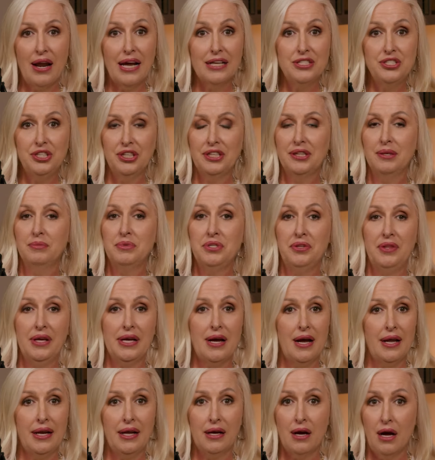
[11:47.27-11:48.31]
I took them to the
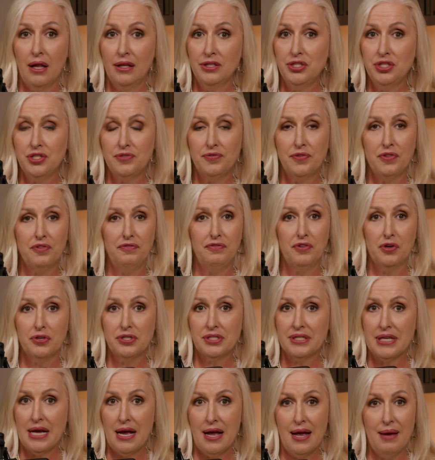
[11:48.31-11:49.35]
gynecologist for the
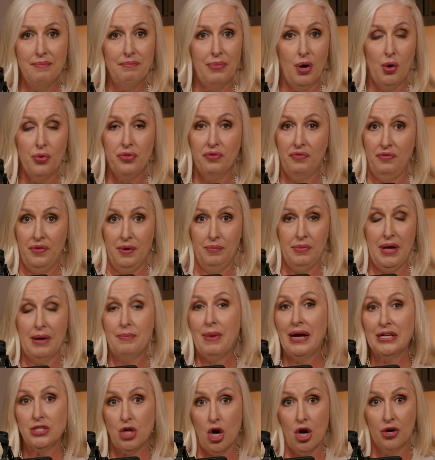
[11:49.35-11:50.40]
first time, both of them, and
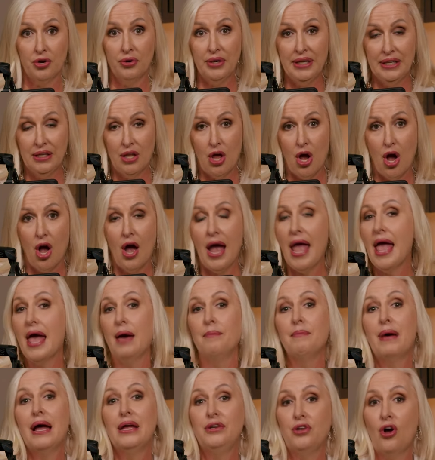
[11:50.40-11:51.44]
my daughter-in-law
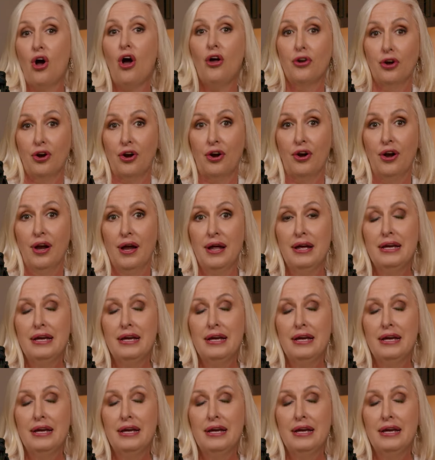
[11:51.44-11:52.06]
and my daughter.